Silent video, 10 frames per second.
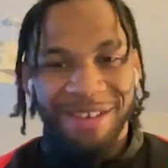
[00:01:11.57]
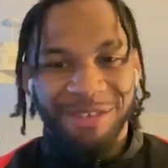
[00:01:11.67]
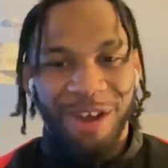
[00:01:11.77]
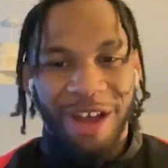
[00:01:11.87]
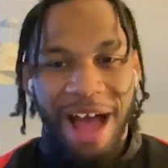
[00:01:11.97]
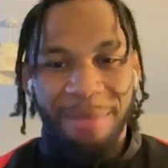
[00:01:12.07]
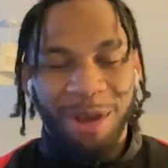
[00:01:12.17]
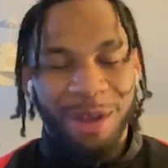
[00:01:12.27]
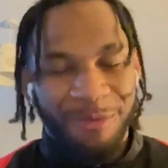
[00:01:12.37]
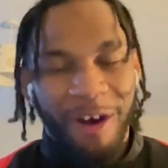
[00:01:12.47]
So I'm
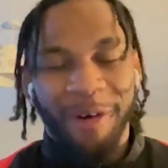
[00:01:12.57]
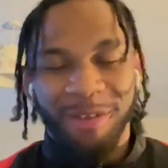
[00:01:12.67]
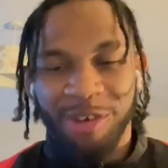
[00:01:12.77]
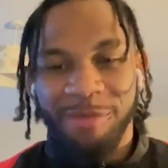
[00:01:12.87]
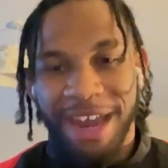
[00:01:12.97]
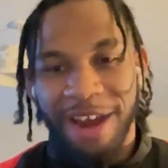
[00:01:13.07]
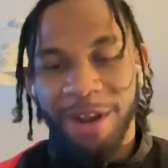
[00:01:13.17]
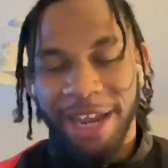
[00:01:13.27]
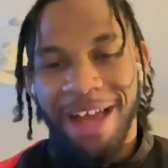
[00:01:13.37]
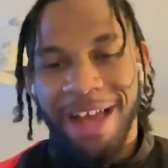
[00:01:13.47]
looking forward to it, man. I
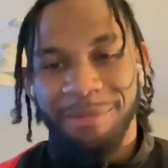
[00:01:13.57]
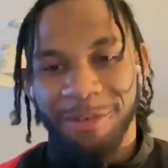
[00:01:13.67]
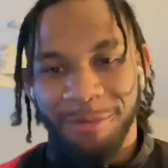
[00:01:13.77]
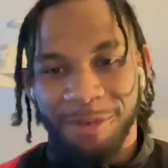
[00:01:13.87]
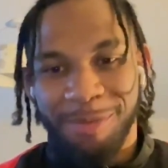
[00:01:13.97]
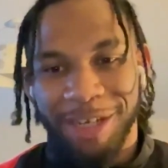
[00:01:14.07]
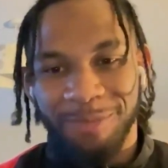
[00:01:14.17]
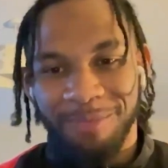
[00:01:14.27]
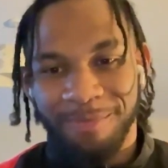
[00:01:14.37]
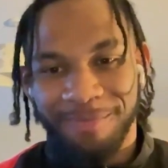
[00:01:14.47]
really am. It's going to be
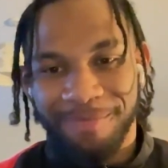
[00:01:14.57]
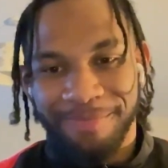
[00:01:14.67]
special.